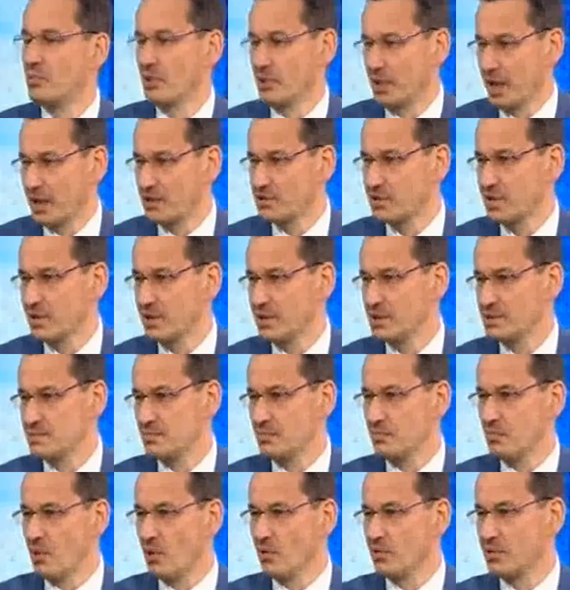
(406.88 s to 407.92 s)

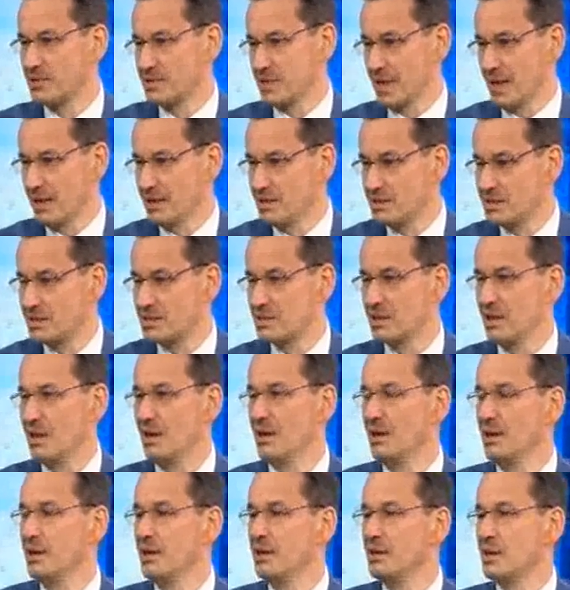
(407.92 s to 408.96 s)
protectionism both sides
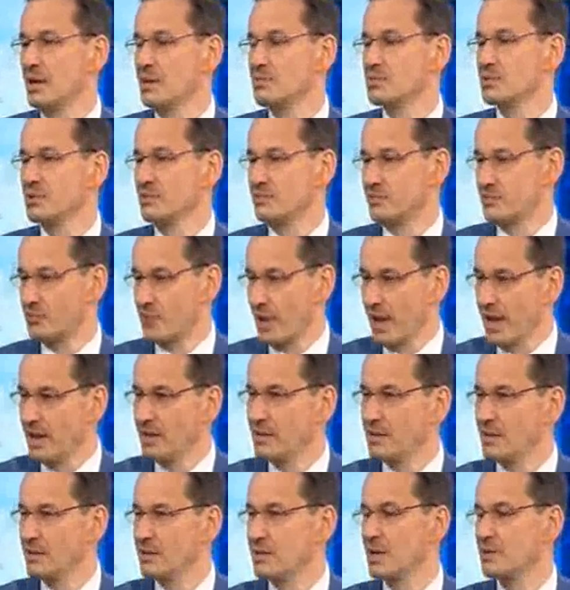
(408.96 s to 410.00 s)
in terms of
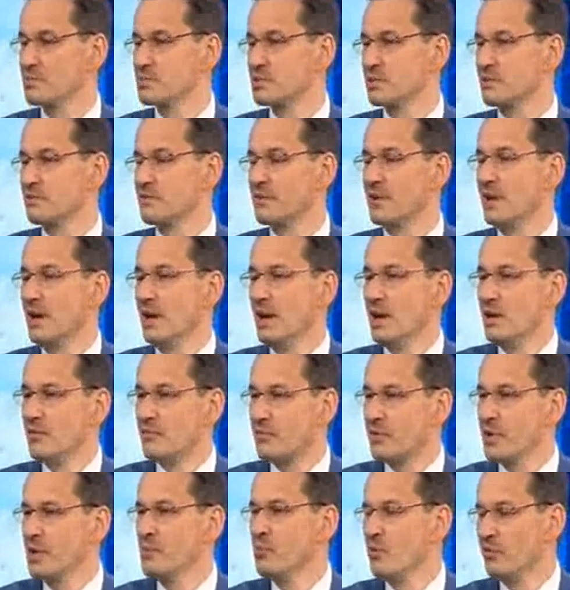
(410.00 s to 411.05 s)
trade, in terms of
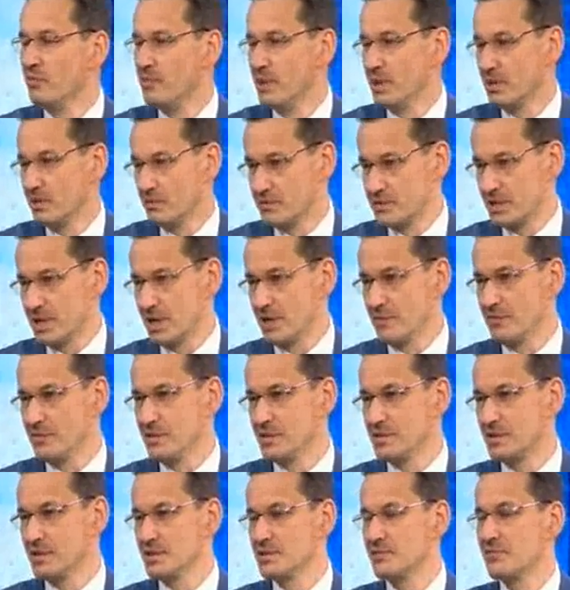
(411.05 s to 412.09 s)
free movement of
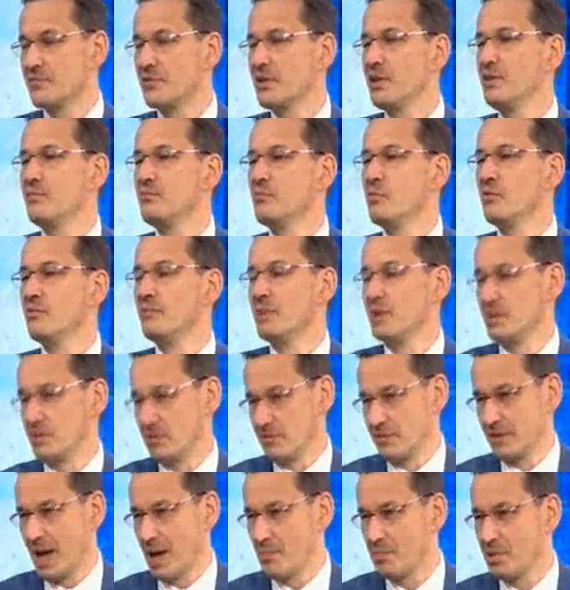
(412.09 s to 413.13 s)
services, free movement
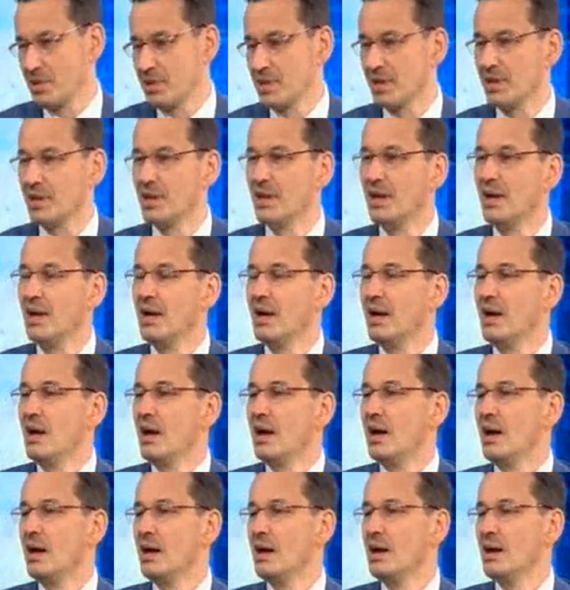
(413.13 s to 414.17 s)
of capital,
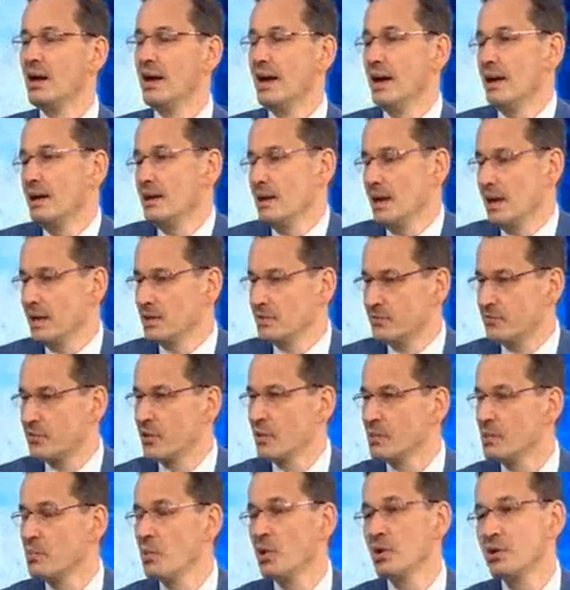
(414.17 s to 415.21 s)
and
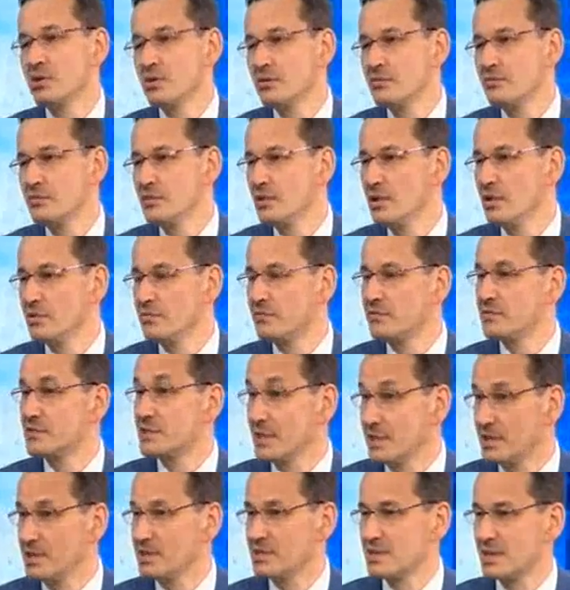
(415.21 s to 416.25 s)
from the point of view of
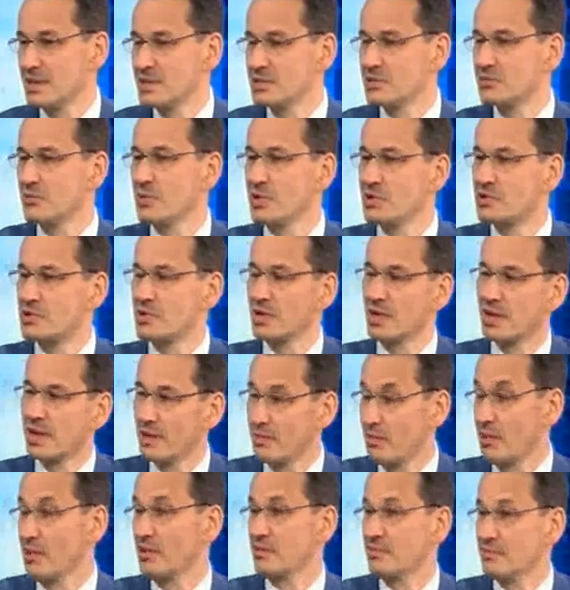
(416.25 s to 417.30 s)
citizens,
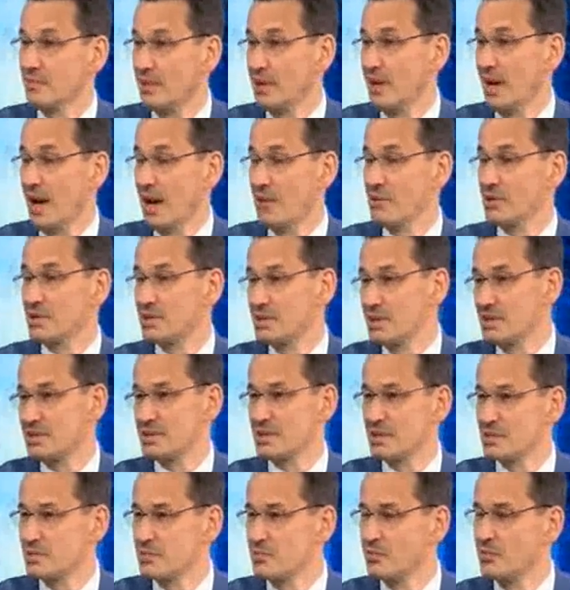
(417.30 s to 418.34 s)
our
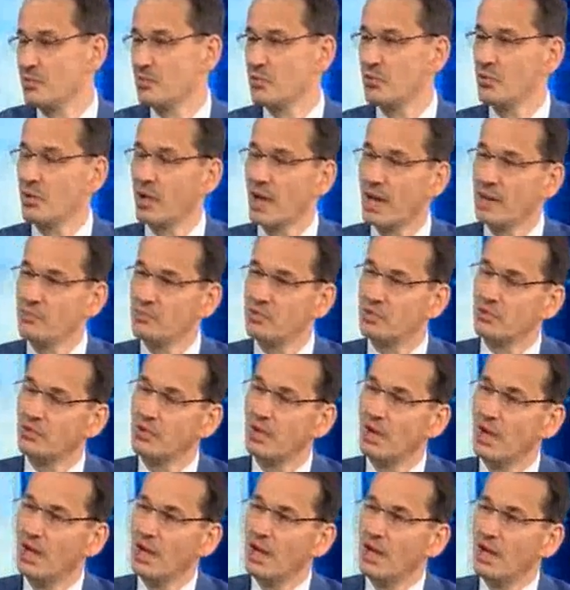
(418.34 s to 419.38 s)
citizens who came
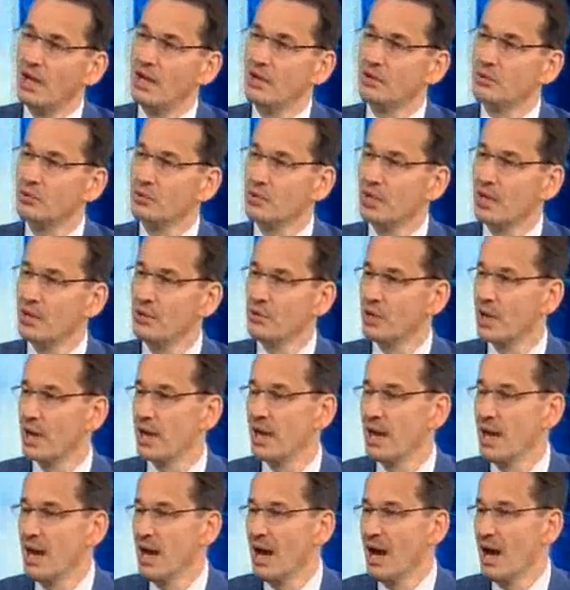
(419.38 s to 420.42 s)
to the
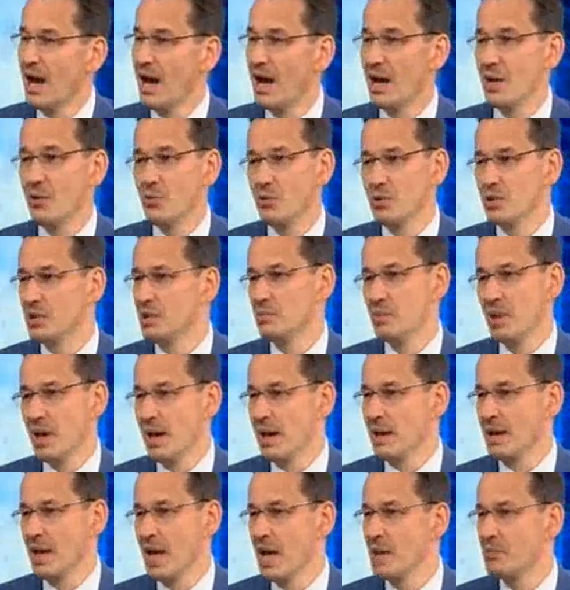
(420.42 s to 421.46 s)
UK, I wouldn't be
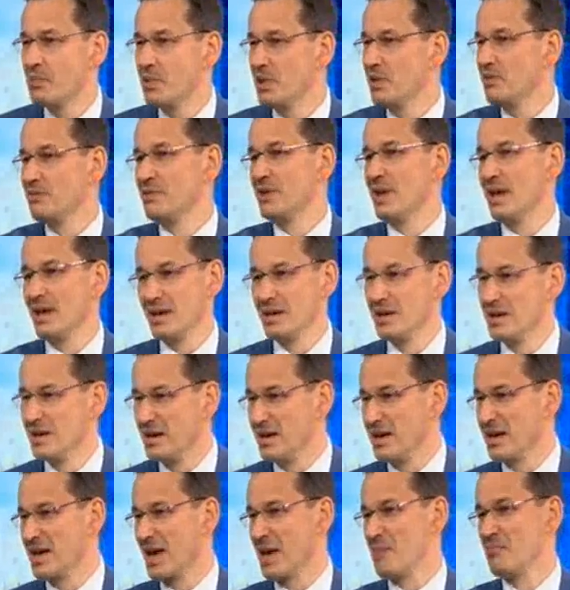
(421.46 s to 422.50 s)
unhappy if
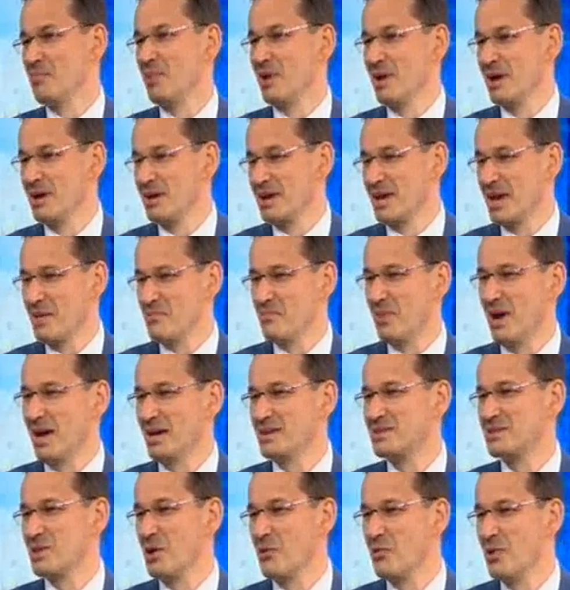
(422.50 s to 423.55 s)
they came
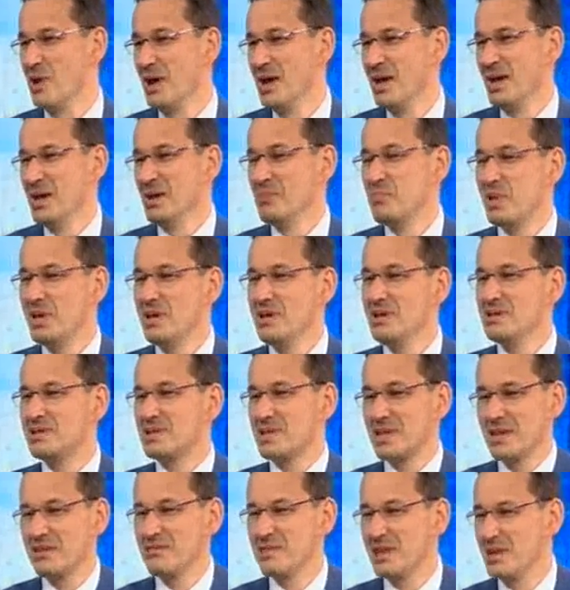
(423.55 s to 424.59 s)
back. So
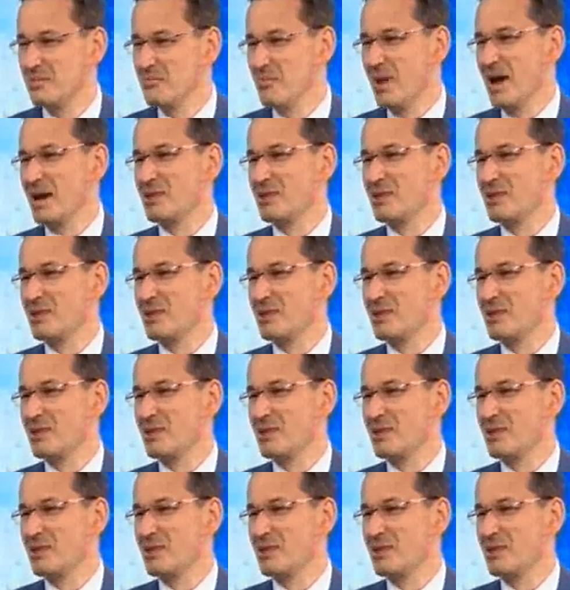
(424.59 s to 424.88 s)
please give them